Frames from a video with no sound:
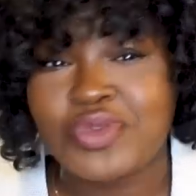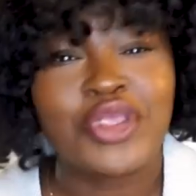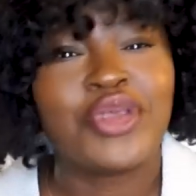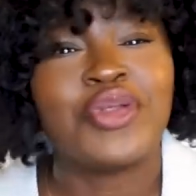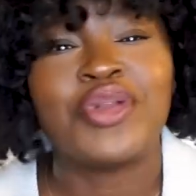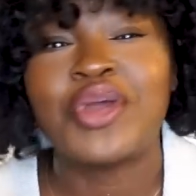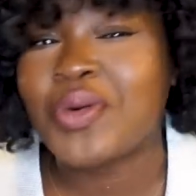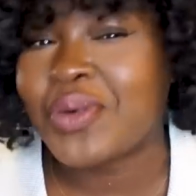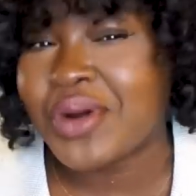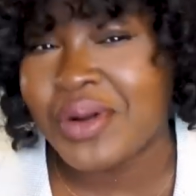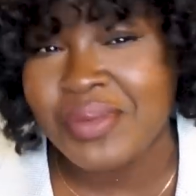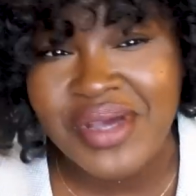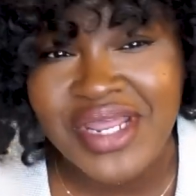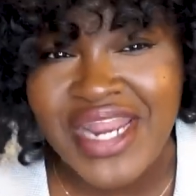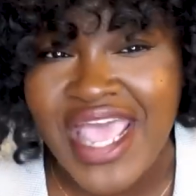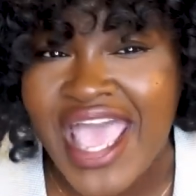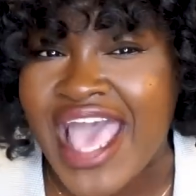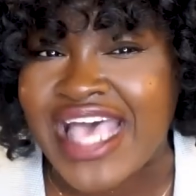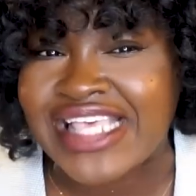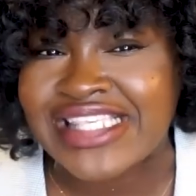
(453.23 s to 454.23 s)
You know what I'm
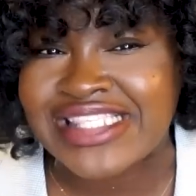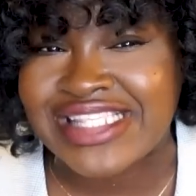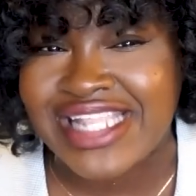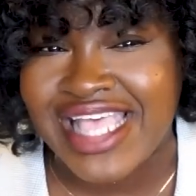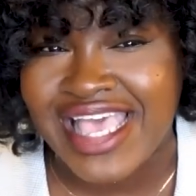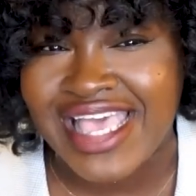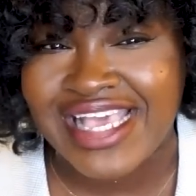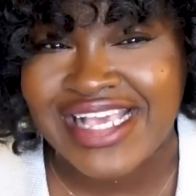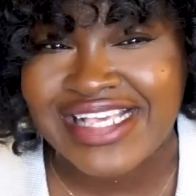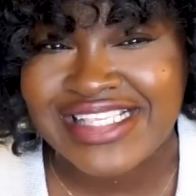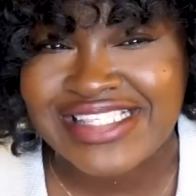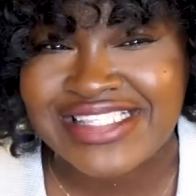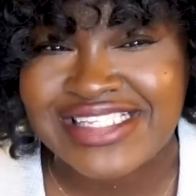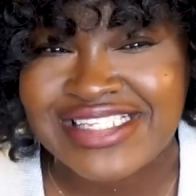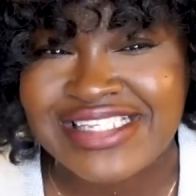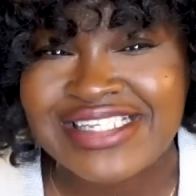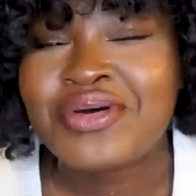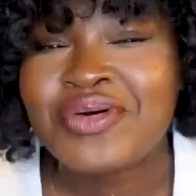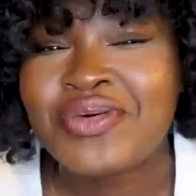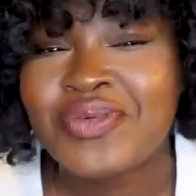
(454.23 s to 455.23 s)
gonna ask
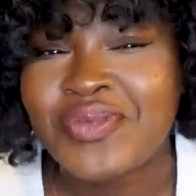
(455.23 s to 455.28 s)
next?